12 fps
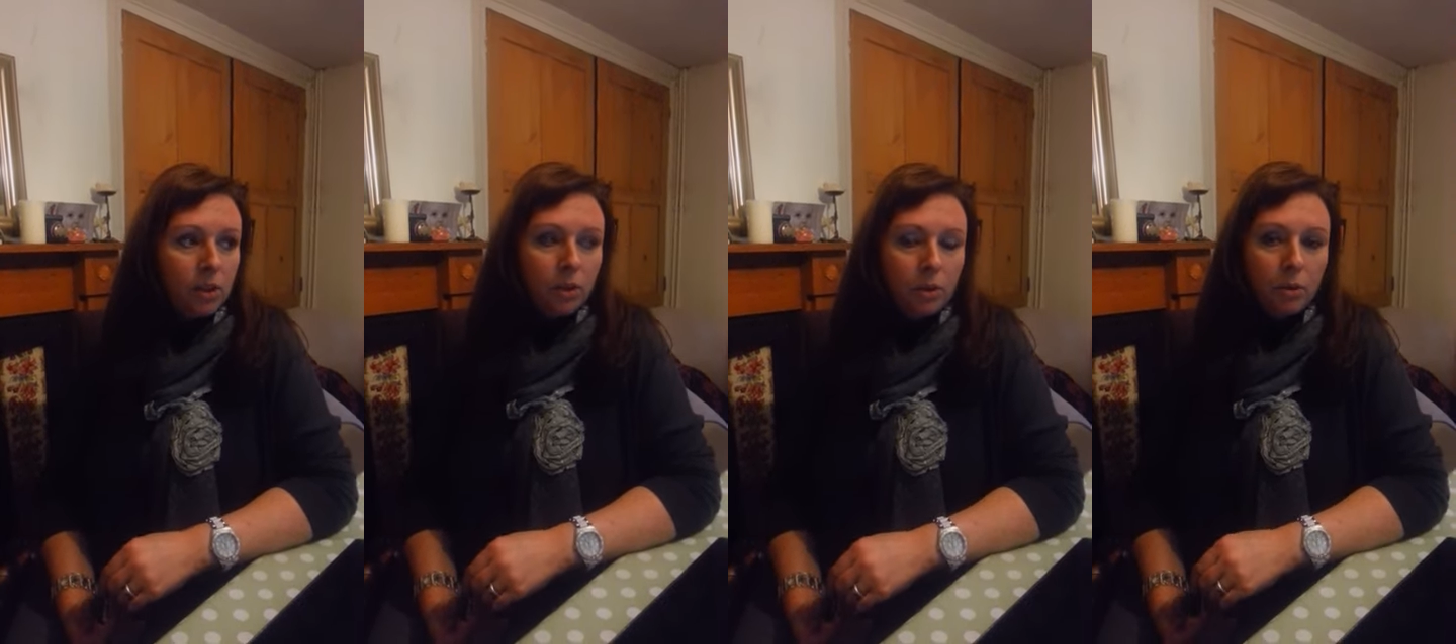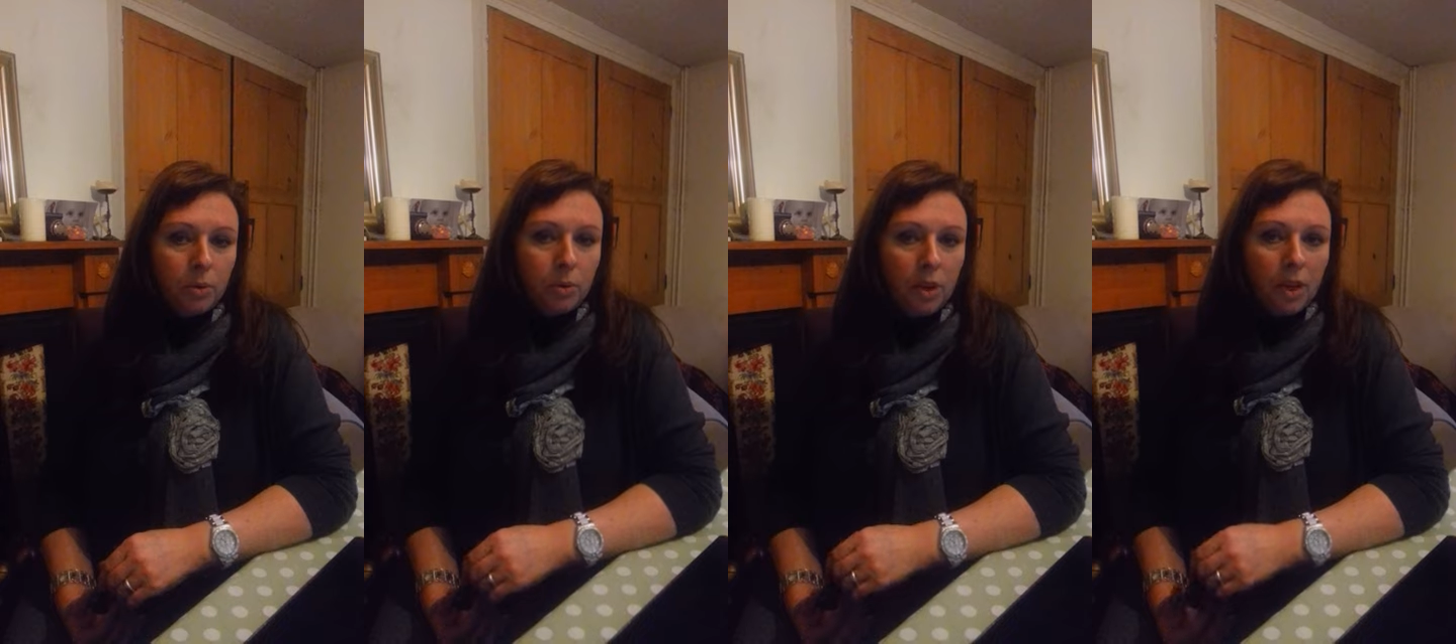
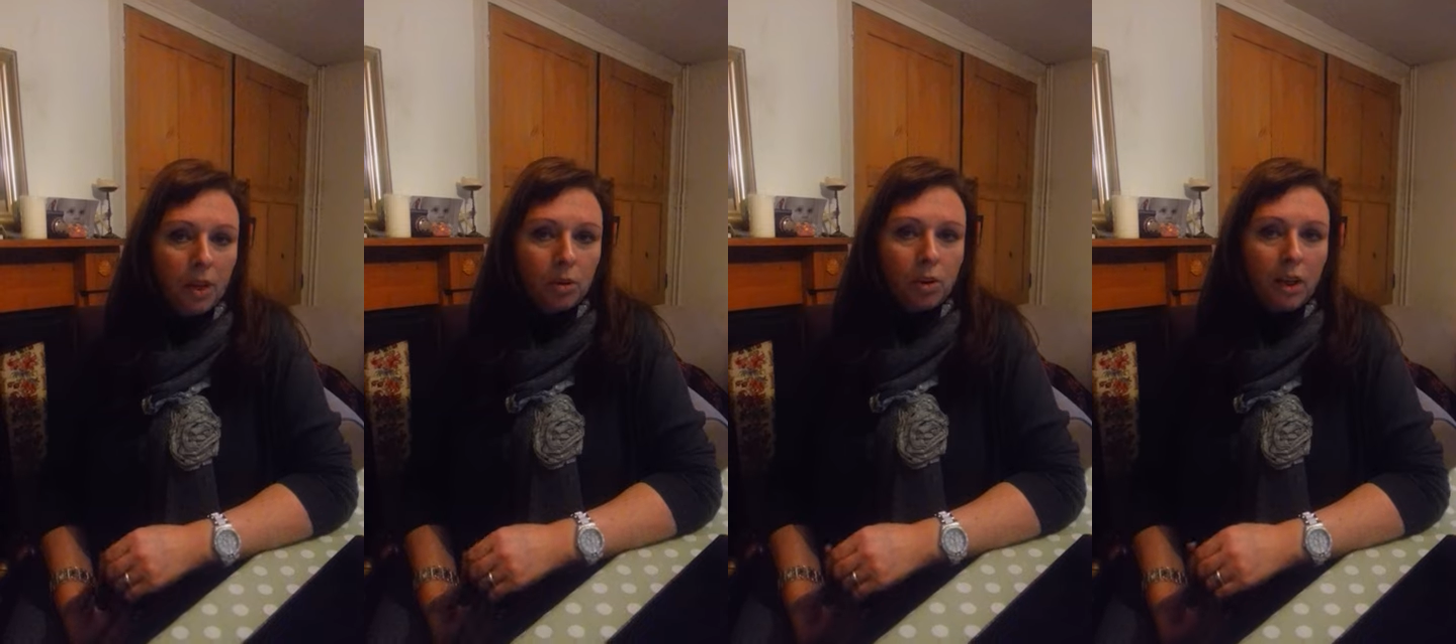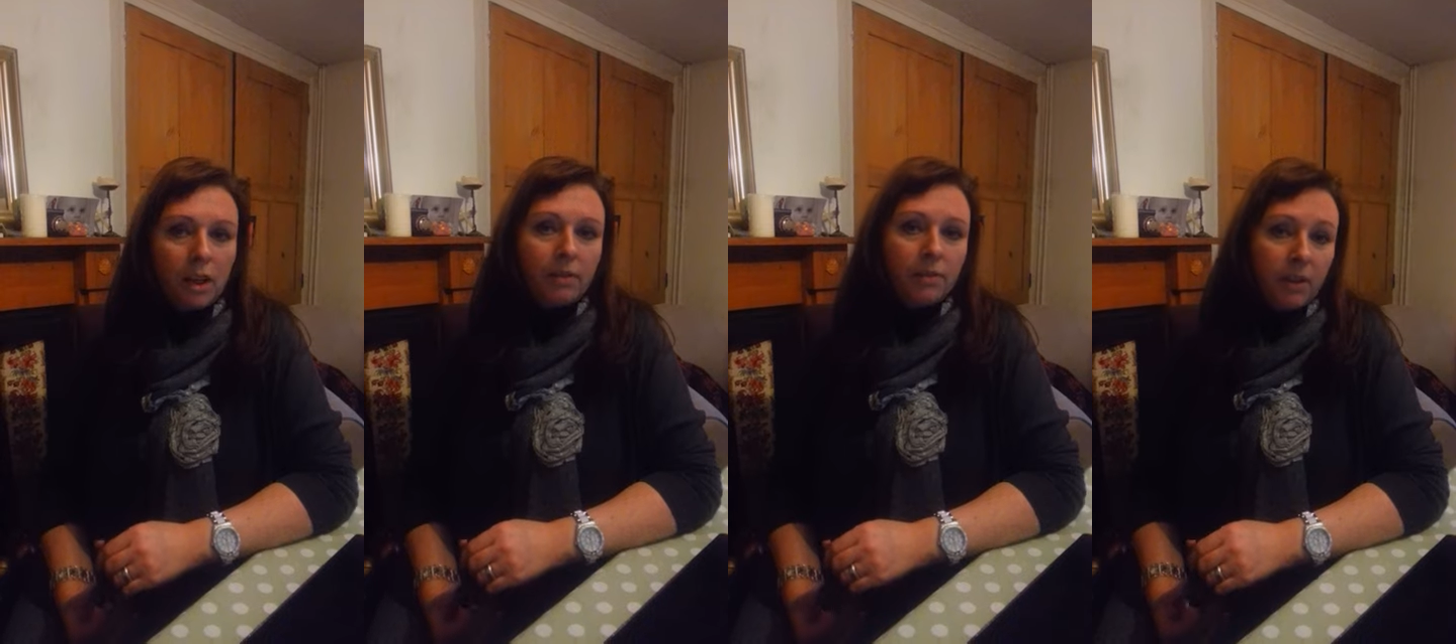to
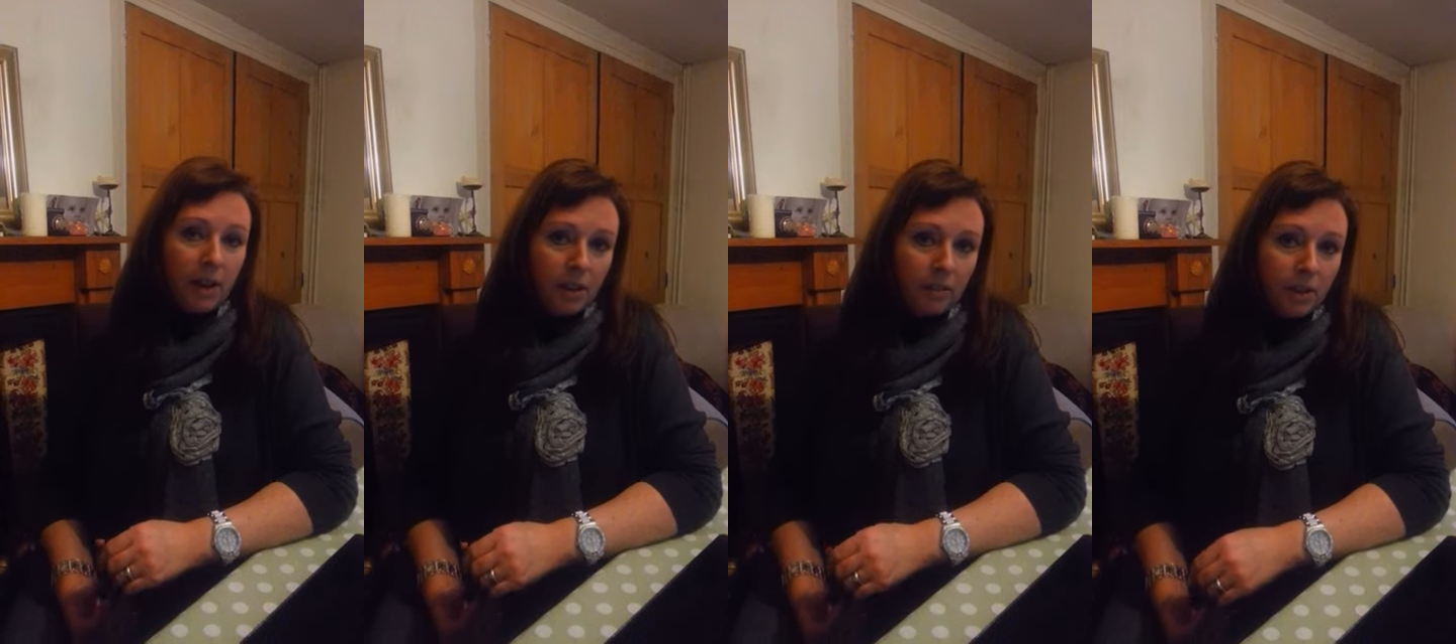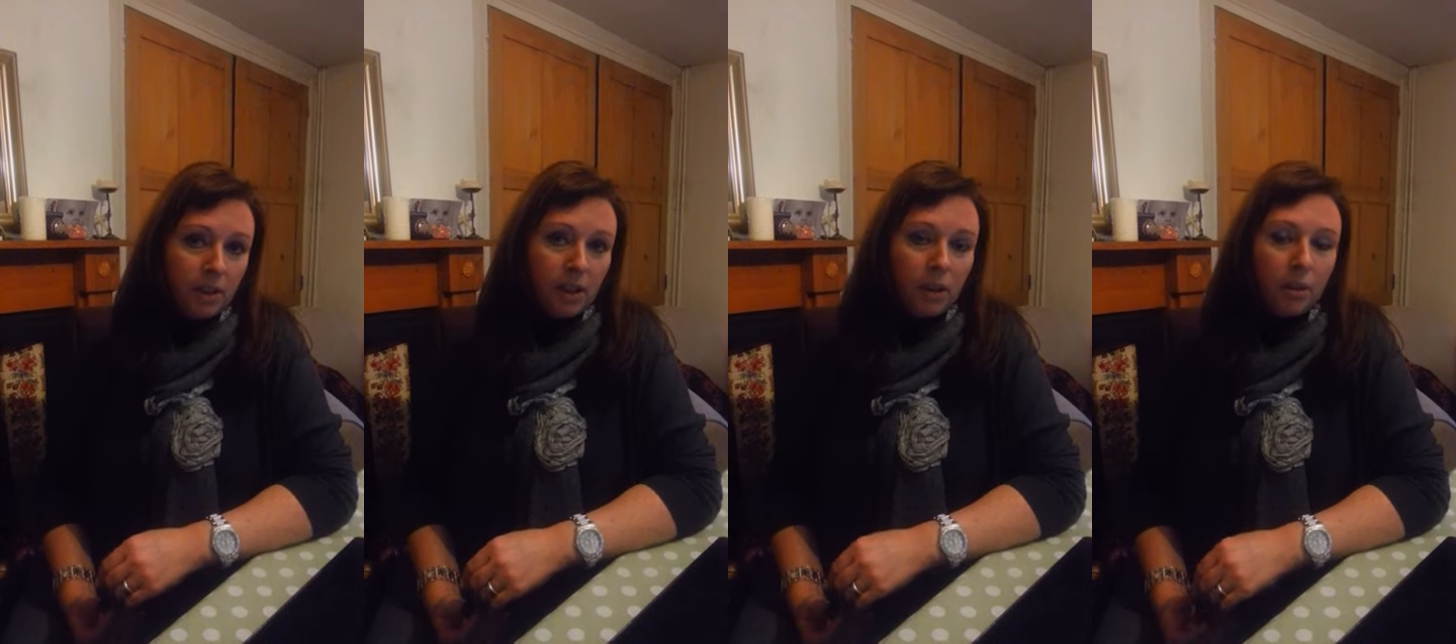try a different
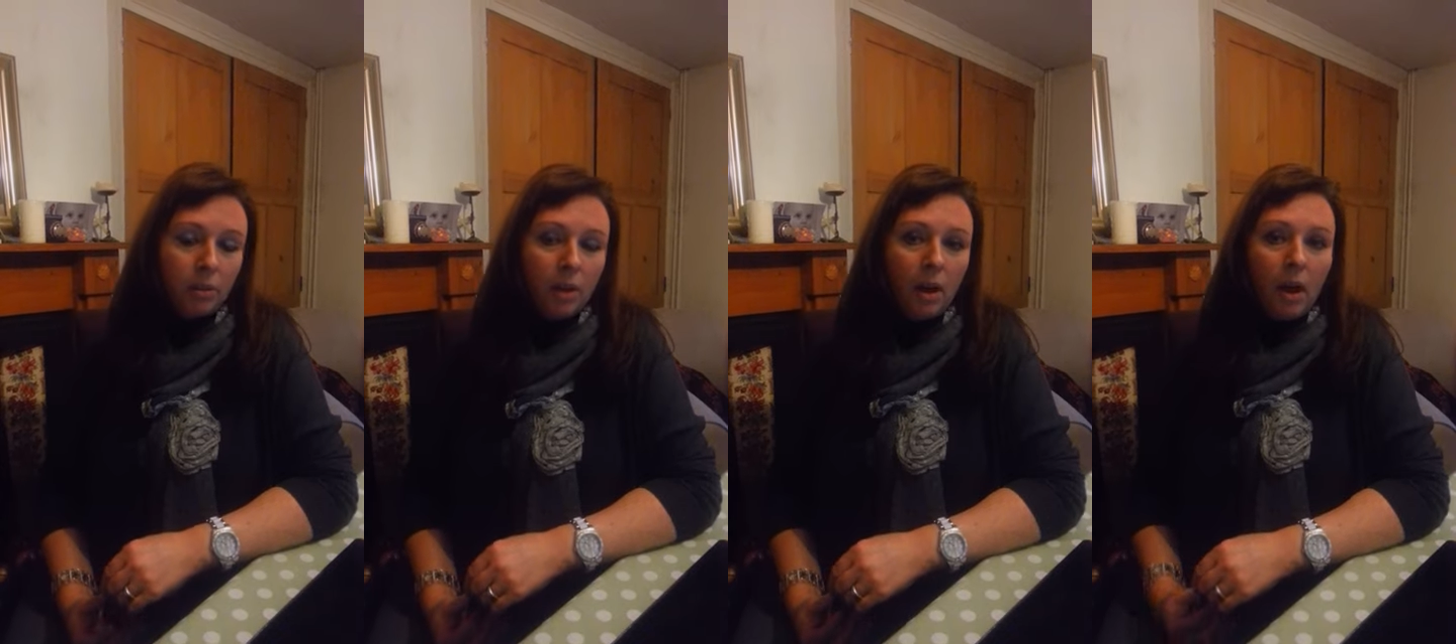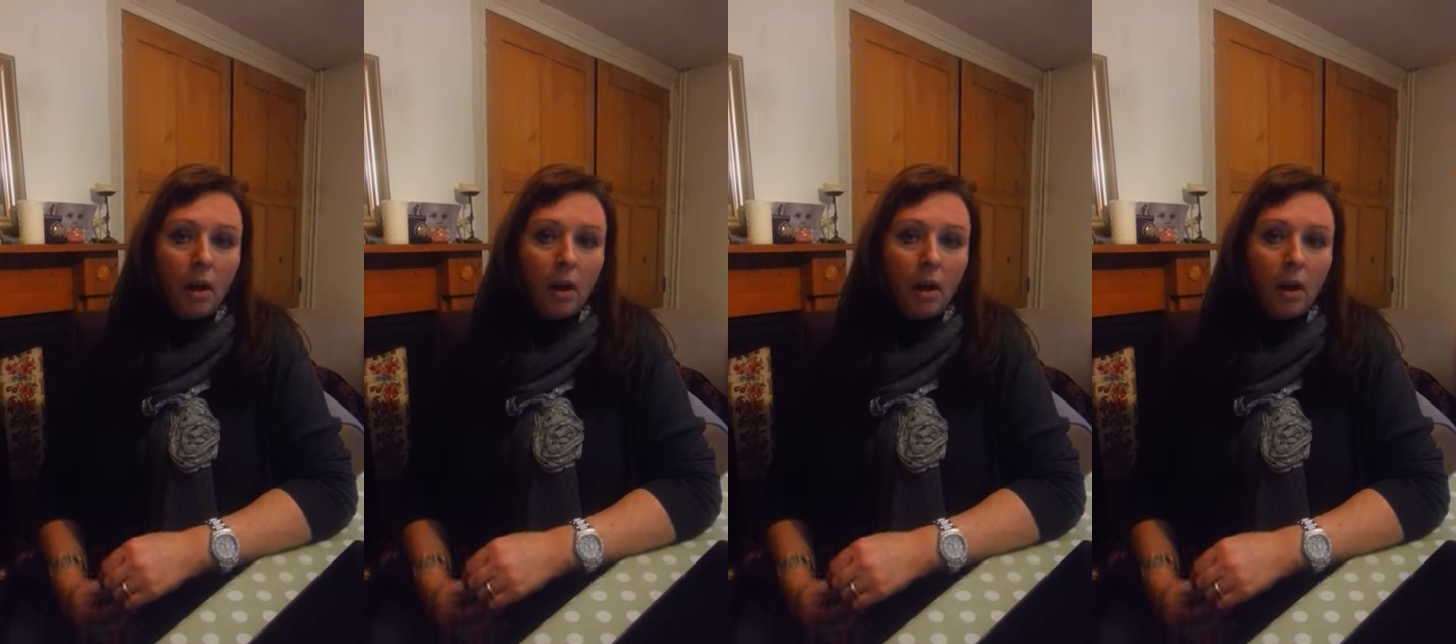avenue,